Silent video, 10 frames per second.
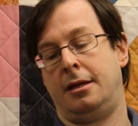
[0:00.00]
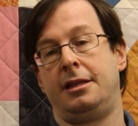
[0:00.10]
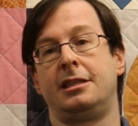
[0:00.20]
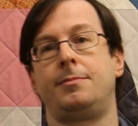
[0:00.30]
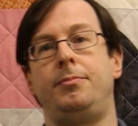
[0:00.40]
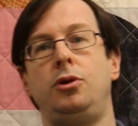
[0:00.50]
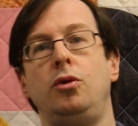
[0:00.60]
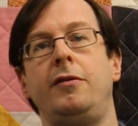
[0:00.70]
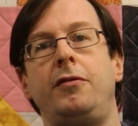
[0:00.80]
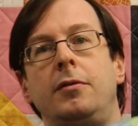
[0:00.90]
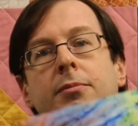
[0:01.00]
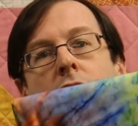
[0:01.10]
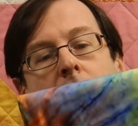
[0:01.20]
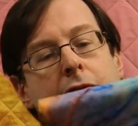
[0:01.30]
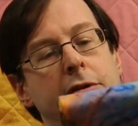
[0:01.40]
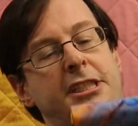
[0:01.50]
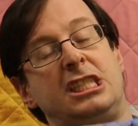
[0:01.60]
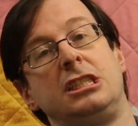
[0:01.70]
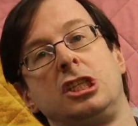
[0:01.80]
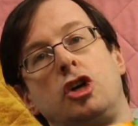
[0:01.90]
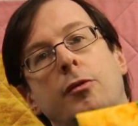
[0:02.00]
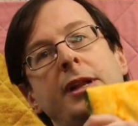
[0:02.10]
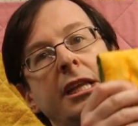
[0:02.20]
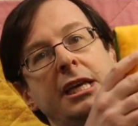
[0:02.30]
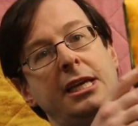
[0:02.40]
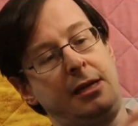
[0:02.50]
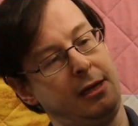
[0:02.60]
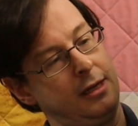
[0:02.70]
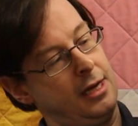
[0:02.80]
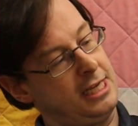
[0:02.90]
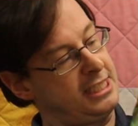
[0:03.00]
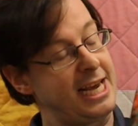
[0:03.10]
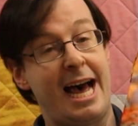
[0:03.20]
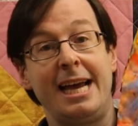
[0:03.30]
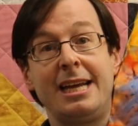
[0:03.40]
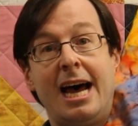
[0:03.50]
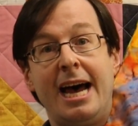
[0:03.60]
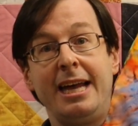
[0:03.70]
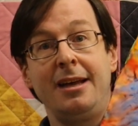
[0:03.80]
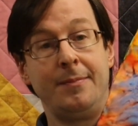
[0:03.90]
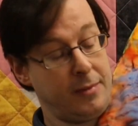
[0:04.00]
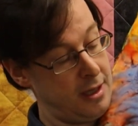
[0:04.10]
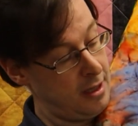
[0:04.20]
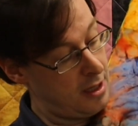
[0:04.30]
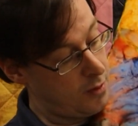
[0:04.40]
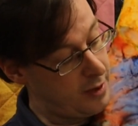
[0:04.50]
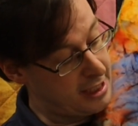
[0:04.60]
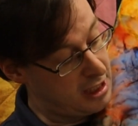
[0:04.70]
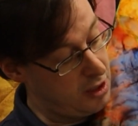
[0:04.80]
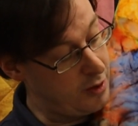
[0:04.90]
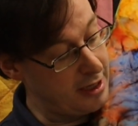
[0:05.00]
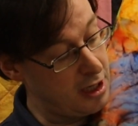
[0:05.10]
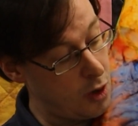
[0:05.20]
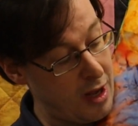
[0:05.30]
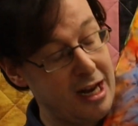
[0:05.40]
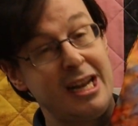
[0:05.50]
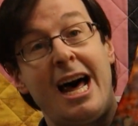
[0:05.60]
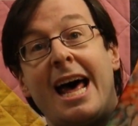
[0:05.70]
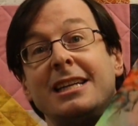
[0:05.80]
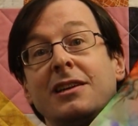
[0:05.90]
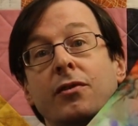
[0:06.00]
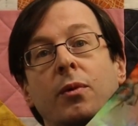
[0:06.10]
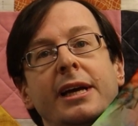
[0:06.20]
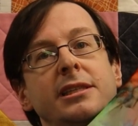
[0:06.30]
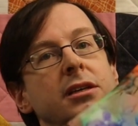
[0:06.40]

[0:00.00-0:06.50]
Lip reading: this beautiful, beautiful tourmaline tie-dye, which you can go a lot of different ways.